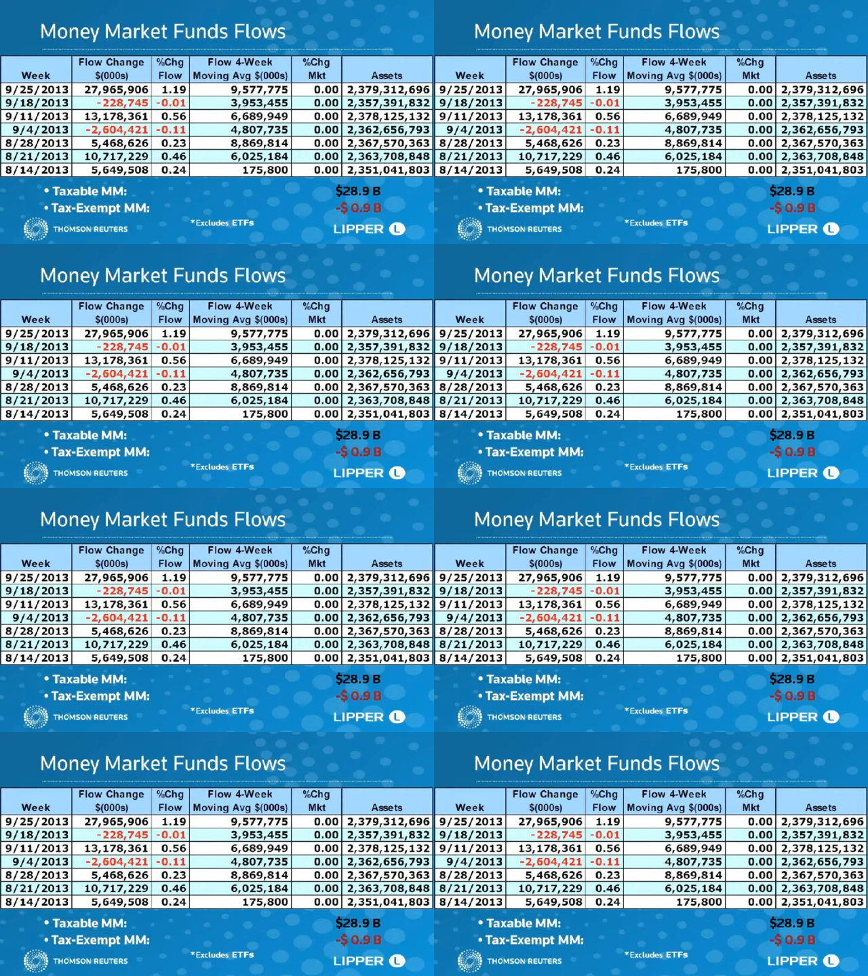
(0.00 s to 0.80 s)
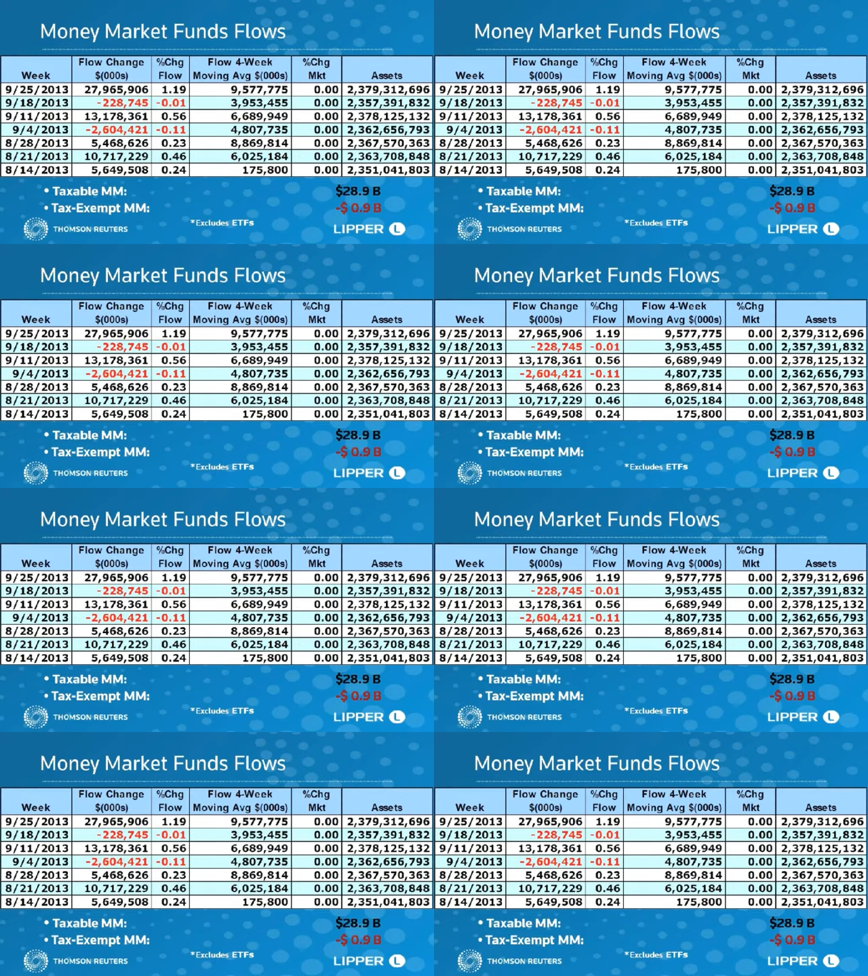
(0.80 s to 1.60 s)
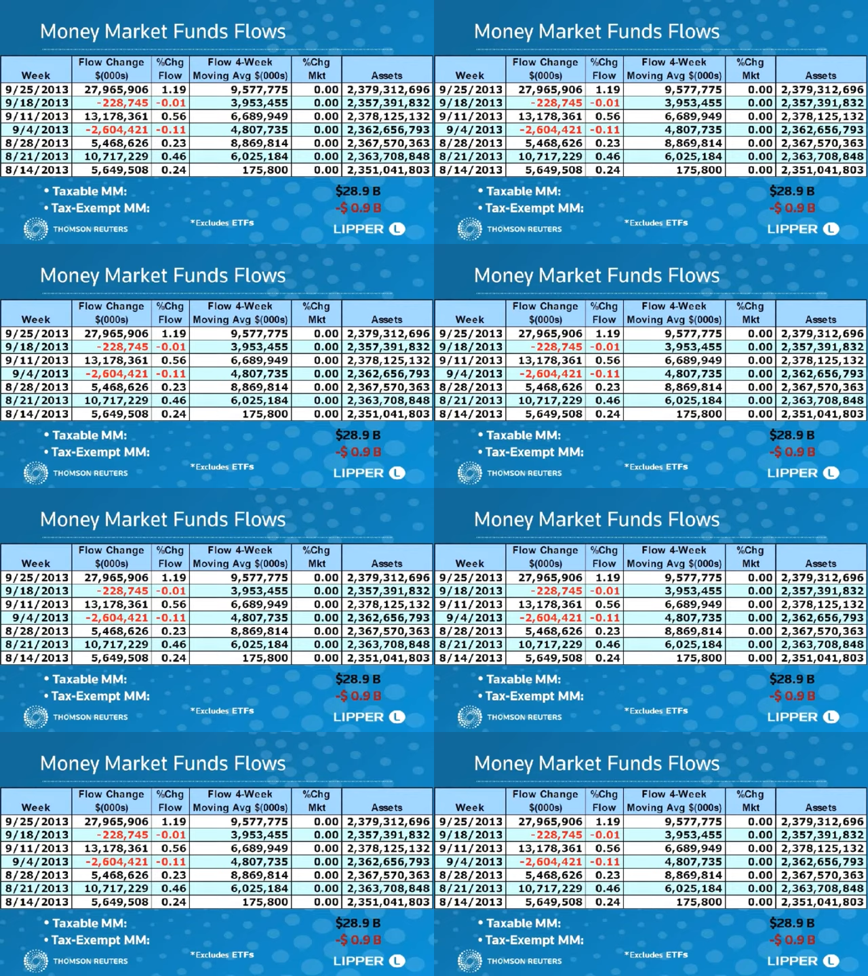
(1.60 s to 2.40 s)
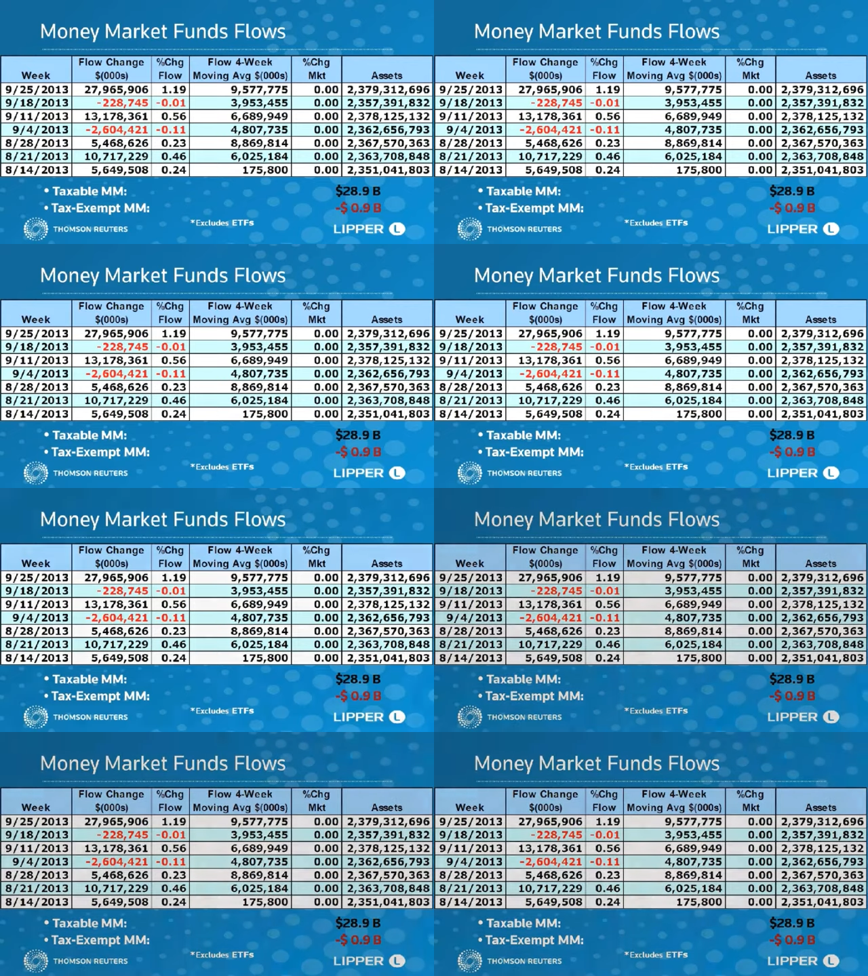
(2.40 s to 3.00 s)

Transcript: [unreadable: no face in view]